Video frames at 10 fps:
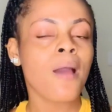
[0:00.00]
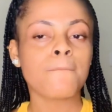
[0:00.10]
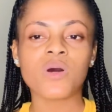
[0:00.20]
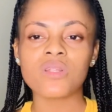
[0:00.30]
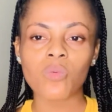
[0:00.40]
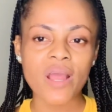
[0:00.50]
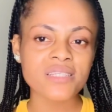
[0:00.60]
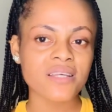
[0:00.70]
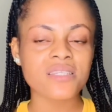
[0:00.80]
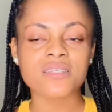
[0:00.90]
But the
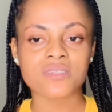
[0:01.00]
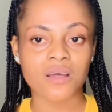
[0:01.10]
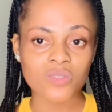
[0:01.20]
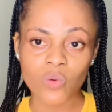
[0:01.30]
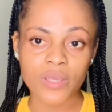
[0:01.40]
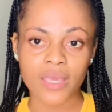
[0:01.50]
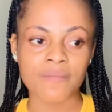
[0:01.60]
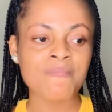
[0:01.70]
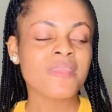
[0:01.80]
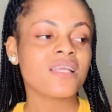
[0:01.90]
whiteness is not
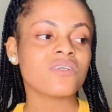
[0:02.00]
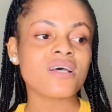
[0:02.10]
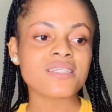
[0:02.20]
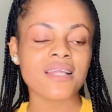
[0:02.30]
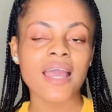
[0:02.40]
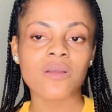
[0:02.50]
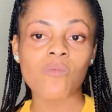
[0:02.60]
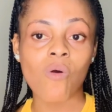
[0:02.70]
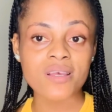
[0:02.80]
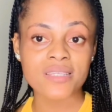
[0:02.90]
okay. Just like
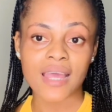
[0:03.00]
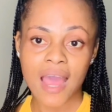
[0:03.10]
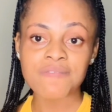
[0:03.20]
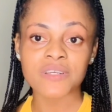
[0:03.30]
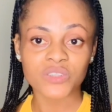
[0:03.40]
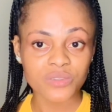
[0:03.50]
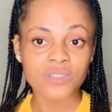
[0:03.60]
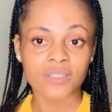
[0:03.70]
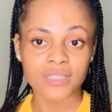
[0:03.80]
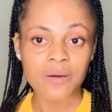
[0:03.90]
once they have injury
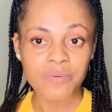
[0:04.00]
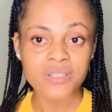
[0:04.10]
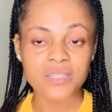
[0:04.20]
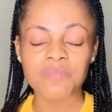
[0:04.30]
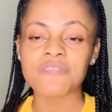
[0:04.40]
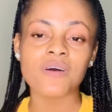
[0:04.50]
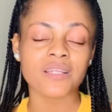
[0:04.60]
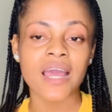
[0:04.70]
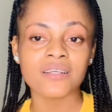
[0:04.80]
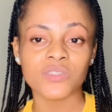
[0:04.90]
on their body, before
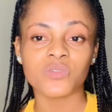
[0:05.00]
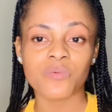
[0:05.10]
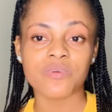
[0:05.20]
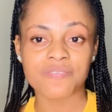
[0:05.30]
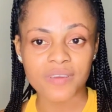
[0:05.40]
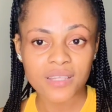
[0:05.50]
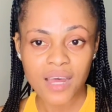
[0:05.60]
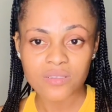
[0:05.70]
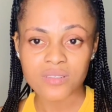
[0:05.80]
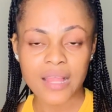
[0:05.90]
that injury will fade
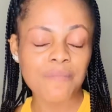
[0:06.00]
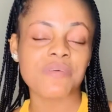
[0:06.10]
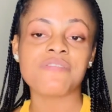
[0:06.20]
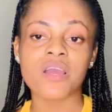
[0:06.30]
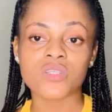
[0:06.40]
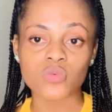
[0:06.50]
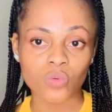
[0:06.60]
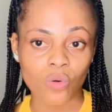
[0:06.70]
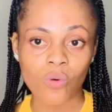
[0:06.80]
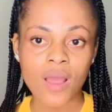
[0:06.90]
out, like before it will
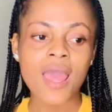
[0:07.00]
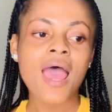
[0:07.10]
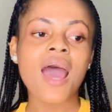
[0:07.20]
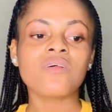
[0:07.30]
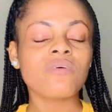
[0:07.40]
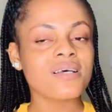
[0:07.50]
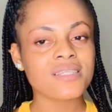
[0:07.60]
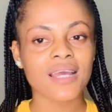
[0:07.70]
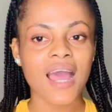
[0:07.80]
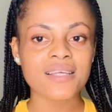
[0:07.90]
go, and once
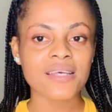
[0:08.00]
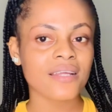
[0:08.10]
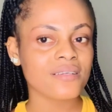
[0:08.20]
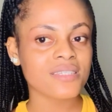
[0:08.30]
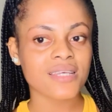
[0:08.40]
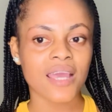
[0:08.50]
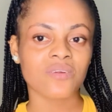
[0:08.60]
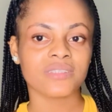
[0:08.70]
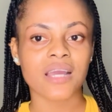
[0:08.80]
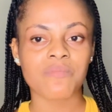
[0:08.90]
they have any sign
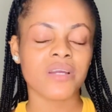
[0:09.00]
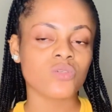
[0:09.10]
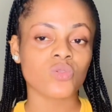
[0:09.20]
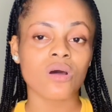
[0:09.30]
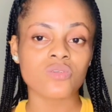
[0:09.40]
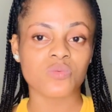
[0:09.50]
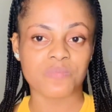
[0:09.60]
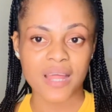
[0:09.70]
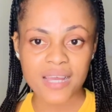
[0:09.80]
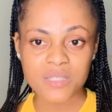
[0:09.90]
on their body to turn to
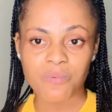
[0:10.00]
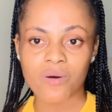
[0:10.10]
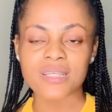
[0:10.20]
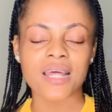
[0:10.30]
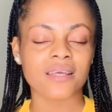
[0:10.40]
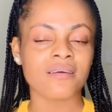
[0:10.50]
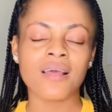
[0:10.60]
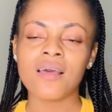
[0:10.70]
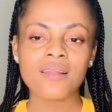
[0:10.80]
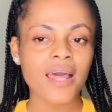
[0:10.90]
black spot, and then
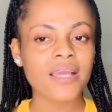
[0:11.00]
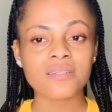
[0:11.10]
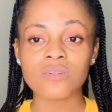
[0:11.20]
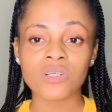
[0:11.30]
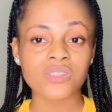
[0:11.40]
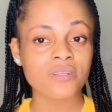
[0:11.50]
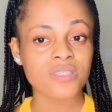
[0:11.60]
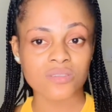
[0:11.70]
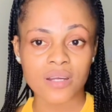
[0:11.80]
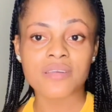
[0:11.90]
like the lotion
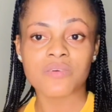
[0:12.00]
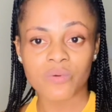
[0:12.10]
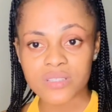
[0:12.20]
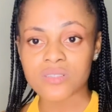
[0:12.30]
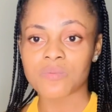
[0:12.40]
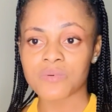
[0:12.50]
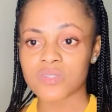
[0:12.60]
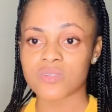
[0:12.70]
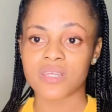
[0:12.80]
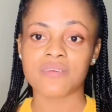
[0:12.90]
is not giving what it's
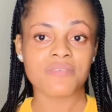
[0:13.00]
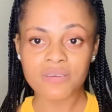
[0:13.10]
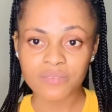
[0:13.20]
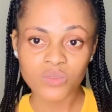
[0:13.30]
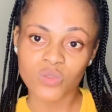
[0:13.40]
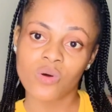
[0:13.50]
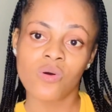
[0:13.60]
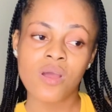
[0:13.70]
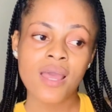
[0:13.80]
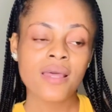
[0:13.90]
supposed to give, even
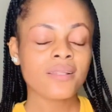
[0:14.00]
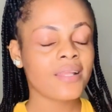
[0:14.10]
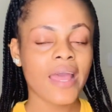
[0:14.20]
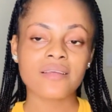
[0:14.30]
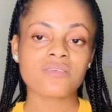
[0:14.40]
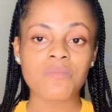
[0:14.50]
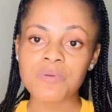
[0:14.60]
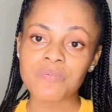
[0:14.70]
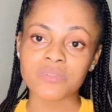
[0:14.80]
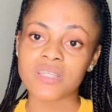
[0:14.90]
though like some
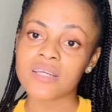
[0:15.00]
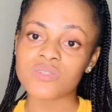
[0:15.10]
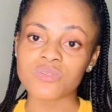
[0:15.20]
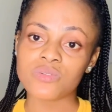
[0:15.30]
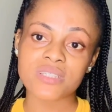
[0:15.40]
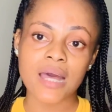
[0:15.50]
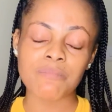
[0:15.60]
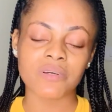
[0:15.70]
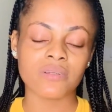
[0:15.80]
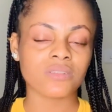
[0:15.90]
people tend to use that
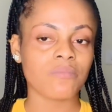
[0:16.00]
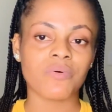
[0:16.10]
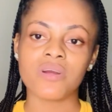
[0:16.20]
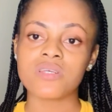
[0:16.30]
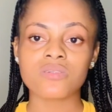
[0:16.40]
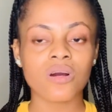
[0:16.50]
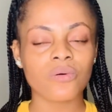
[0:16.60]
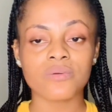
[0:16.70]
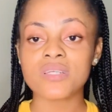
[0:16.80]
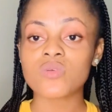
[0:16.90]
body lotion, but it's not
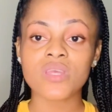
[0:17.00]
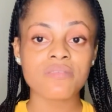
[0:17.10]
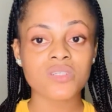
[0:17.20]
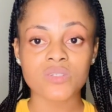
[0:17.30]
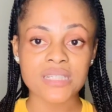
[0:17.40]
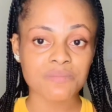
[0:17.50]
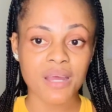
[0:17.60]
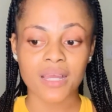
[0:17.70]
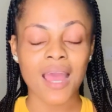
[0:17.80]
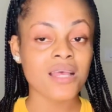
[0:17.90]
good. It will give you stretch
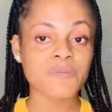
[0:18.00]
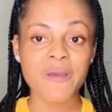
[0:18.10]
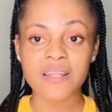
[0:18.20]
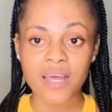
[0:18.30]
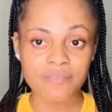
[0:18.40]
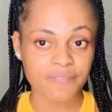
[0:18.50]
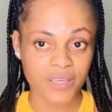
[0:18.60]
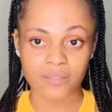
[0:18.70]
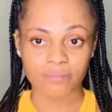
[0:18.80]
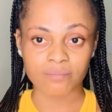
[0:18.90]
mark and spider
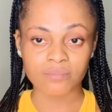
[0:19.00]
vein.